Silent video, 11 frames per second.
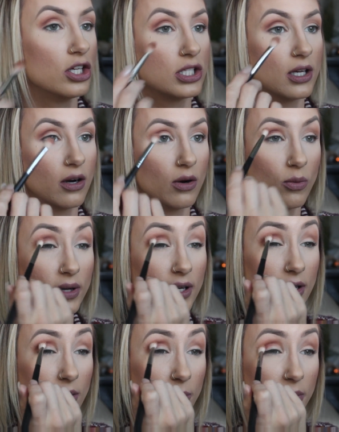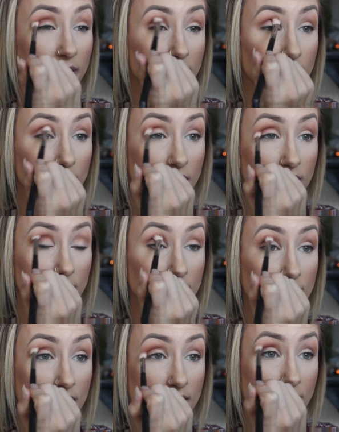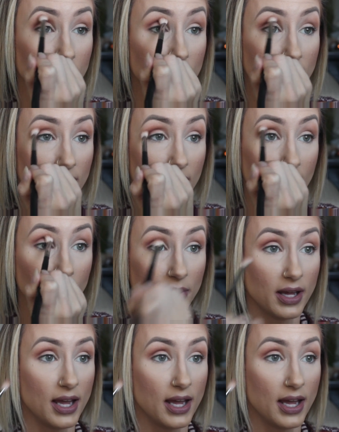So we put it in the crease and then we bring it up.